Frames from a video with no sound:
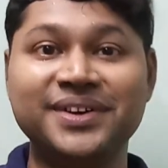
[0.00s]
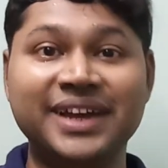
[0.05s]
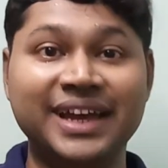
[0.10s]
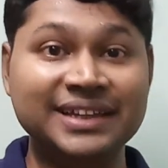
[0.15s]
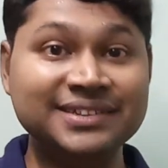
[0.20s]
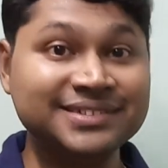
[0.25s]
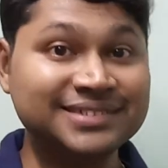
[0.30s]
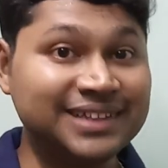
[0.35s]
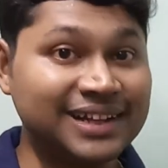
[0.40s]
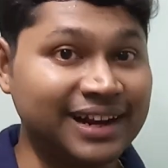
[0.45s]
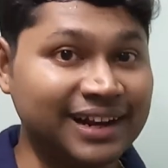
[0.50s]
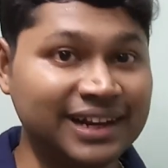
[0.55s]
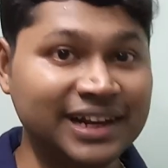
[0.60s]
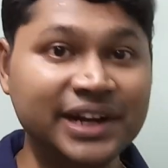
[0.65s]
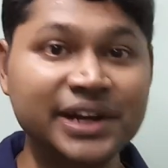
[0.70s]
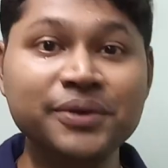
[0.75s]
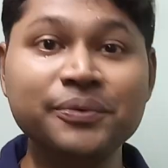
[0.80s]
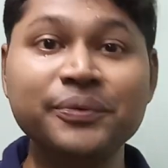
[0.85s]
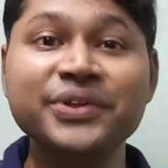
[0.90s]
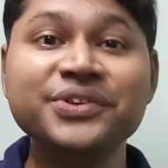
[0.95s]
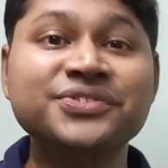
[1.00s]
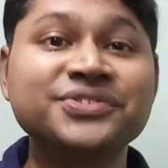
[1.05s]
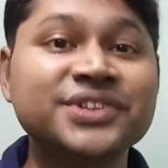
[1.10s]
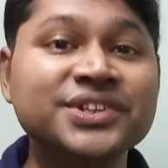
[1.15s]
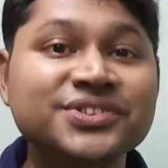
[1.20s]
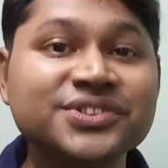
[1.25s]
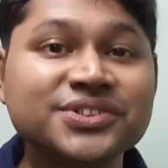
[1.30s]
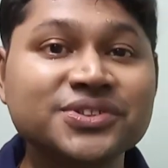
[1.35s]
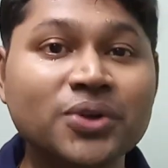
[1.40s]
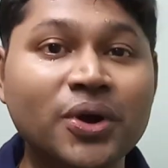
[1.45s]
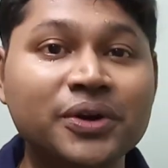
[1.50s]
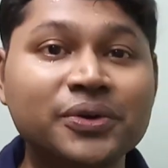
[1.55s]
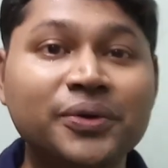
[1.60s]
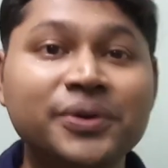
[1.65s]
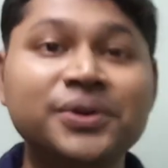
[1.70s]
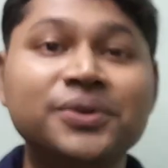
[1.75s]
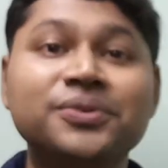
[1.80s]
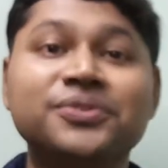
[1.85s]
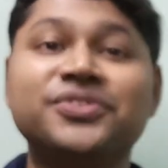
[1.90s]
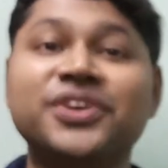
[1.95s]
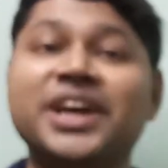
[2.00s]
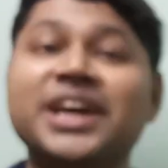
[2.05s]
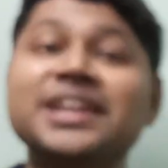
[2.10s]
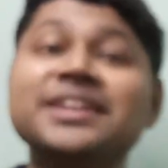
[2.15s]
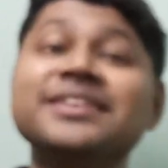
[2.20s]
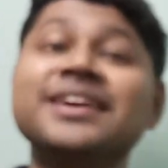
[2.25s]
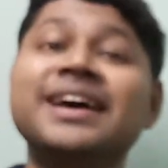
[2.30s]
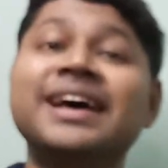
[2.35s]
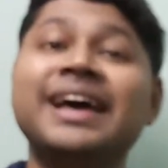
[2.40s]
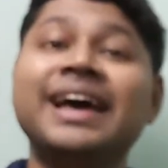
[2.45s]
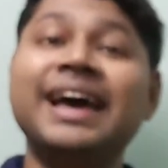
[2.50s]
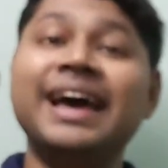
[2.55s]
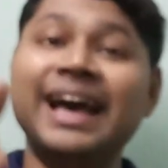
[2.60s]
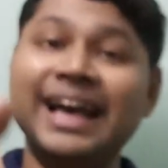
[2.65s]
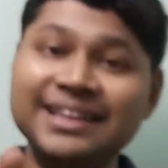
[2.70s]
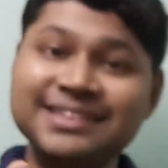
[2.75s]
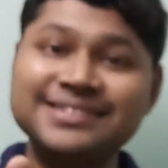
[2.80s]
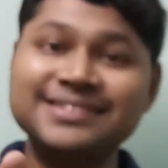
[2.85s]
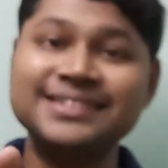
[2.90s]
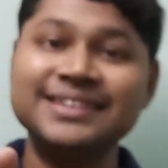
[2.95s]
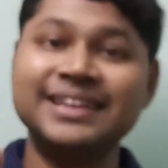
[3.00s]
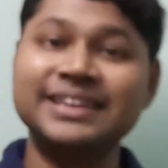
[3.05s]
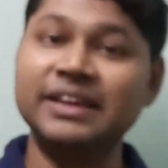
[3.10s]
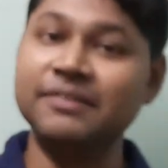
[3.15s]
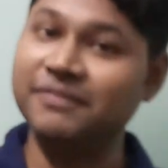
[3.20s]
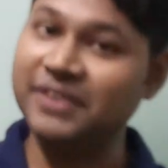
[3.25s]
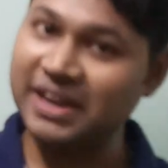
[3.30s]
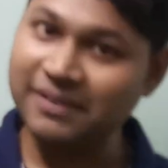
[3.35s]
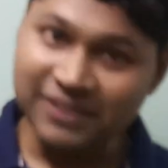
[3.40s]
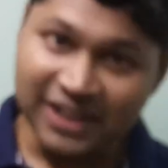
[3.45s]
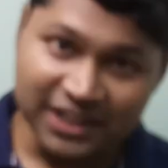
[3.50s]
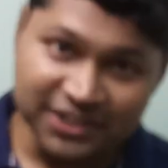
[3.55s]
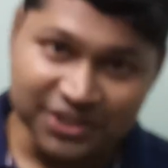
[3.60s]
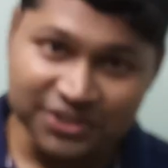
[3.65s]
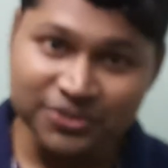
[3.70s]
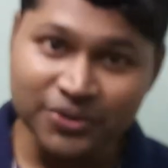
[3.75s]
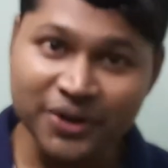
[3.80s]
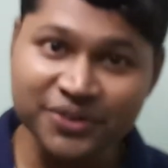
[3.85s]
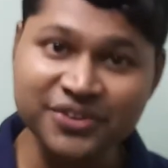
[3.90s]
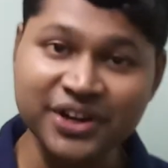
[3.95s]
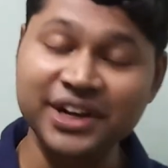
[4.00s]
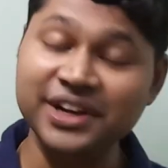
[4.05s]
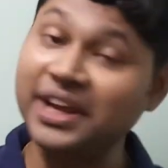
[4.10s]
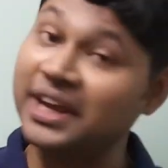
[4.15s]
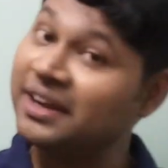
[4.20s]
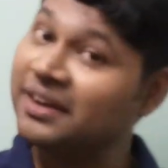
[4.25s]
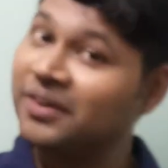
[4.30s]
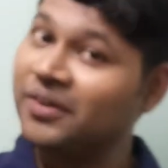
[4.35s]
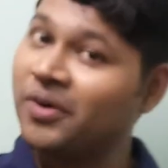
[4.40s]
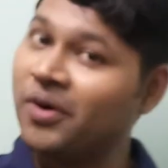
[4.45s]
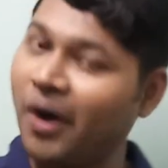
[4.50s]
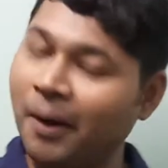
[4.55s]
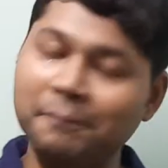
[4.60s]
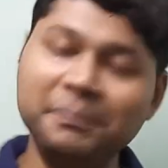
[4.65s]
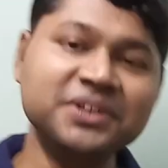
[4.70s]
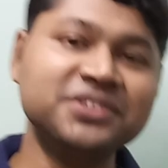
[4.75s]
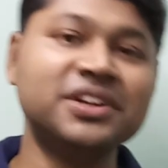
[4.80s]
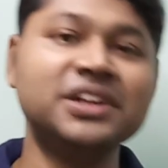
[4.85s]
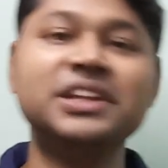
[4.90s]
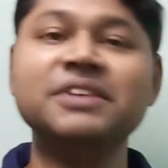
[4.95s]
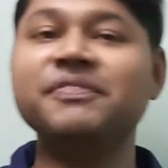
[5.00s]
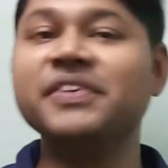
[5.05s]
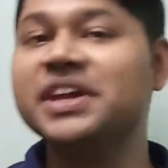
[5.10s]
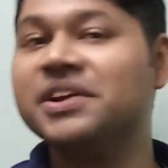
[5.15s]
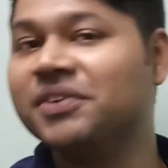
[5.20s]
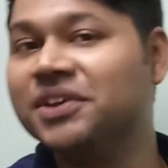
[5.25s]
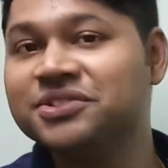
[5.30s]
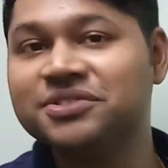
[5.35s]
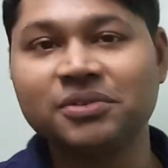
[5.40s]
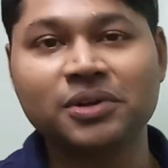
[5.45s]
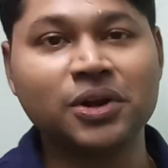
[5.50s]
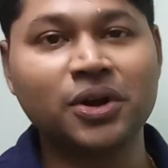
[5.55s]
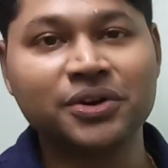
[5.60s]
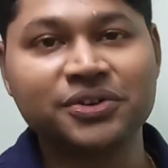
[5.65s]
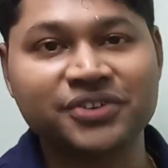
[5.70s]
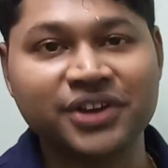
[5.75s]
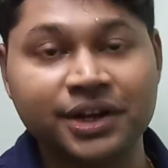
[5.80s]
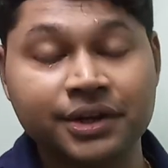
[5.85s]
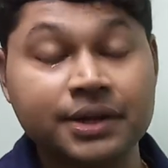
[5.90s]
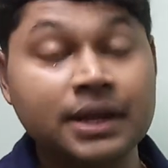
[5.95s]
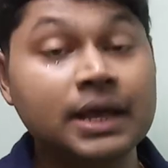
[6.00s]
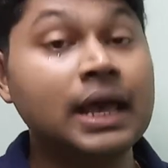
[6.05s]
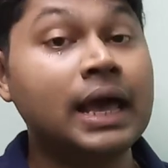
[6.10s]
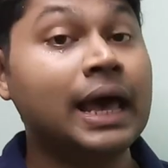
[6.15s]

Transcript: Hence the relative distance is not going to change. Hence the wavelength is not changing. Obviously the frequency will not change.